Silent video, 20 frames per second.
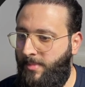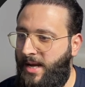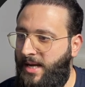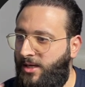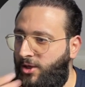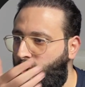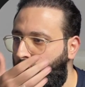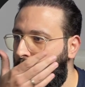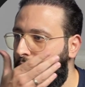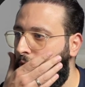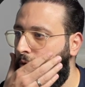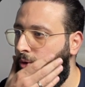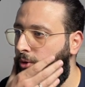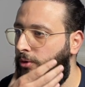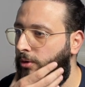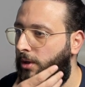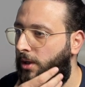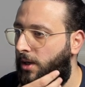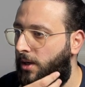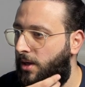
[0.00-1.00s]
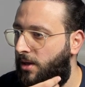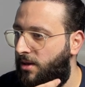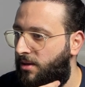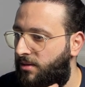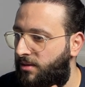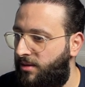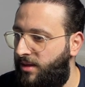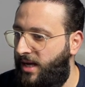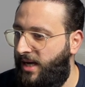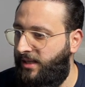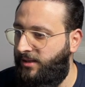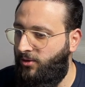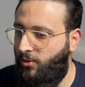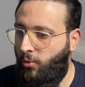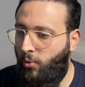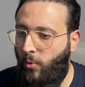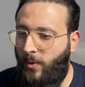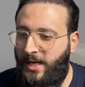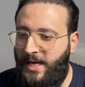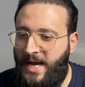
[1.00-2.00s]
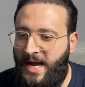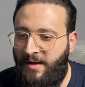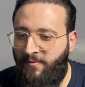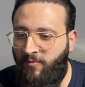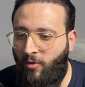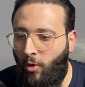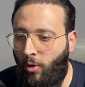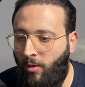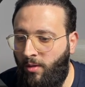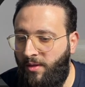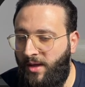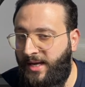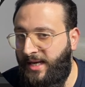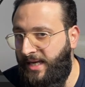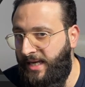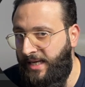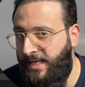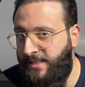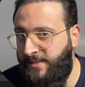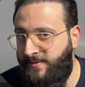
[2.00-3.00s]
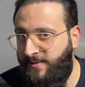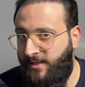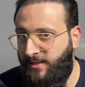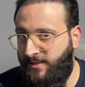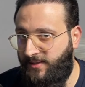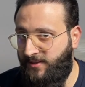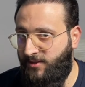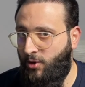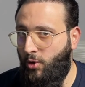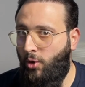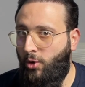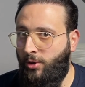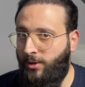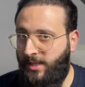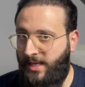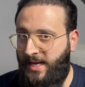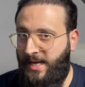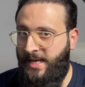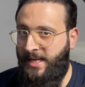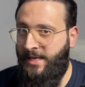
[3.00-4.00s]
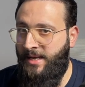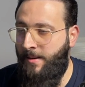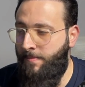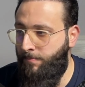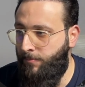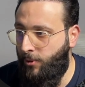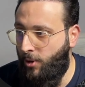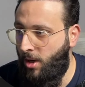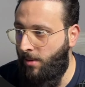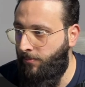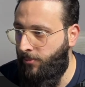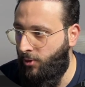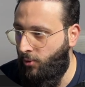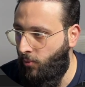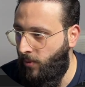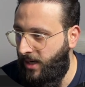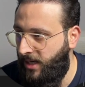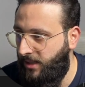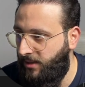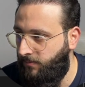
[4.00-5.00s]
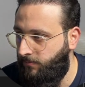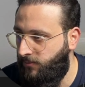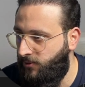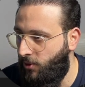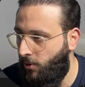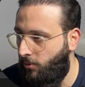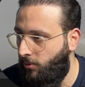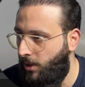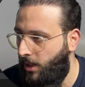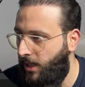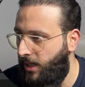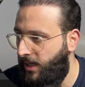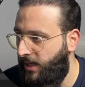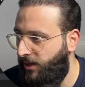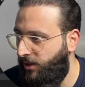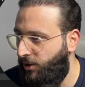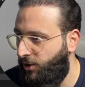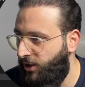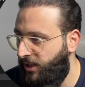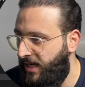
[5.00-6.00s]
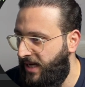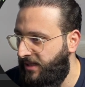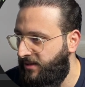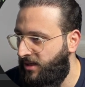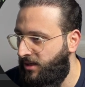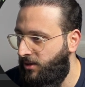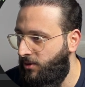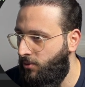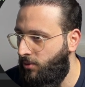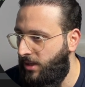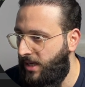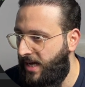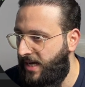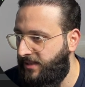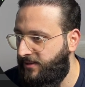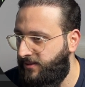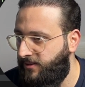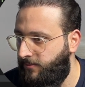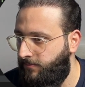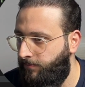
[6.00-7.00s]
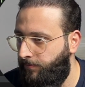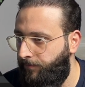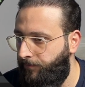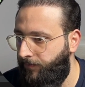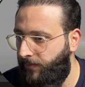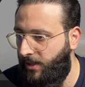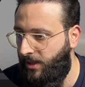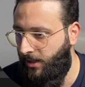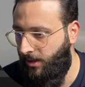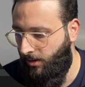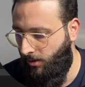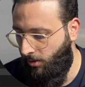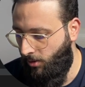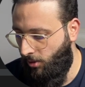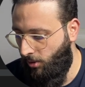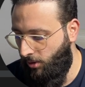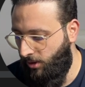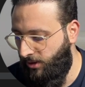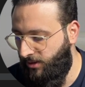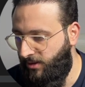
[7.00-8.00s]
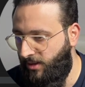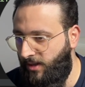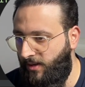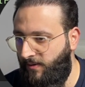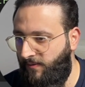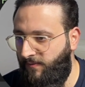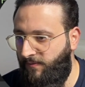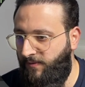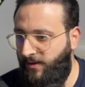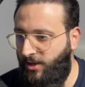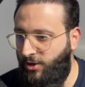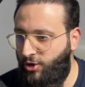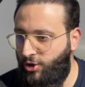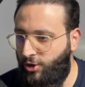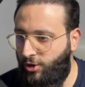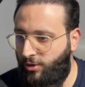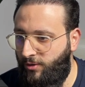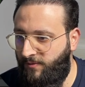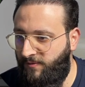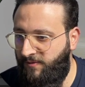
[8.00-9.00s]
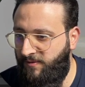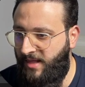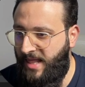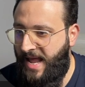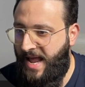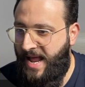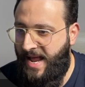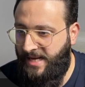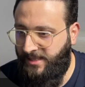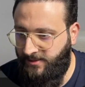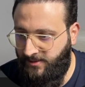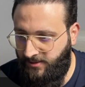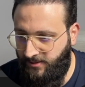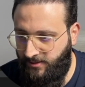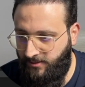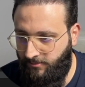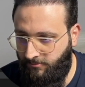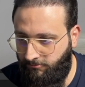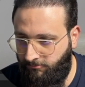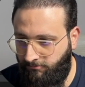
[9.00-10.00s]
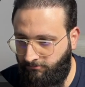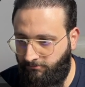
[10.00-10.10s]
make sure that we have all the keys stored in a proper way. So create a new class, call it feature flags.